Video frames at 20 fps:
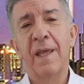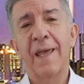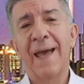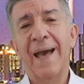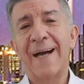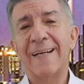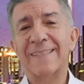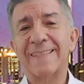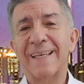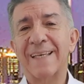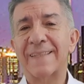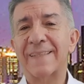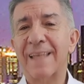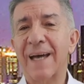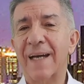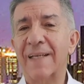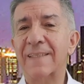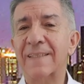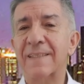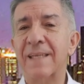has
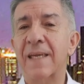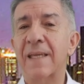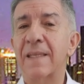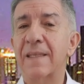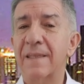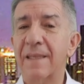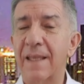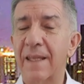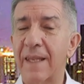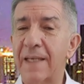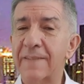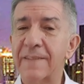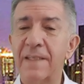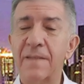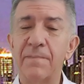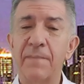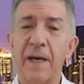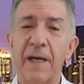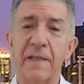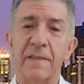attacked the
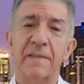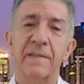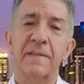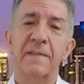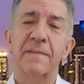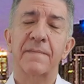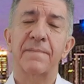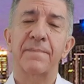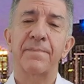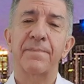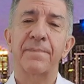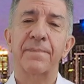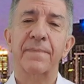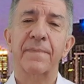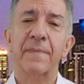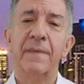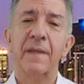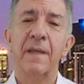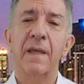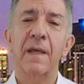Latin Mass.
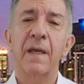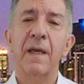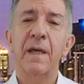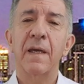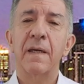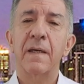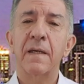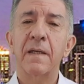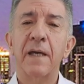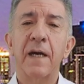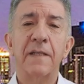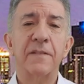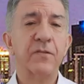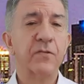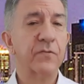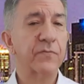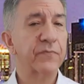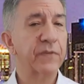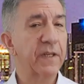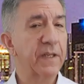It has
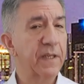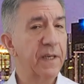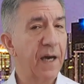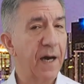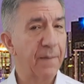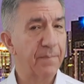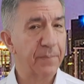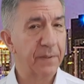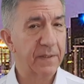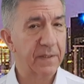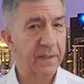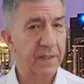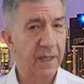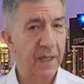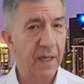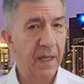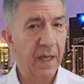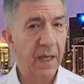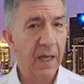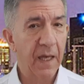already
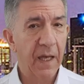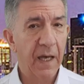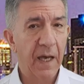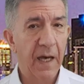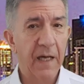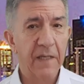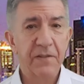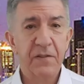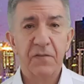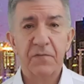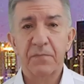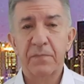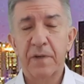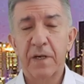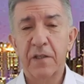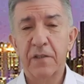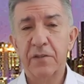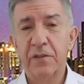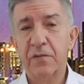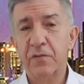happened as of
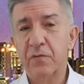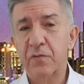March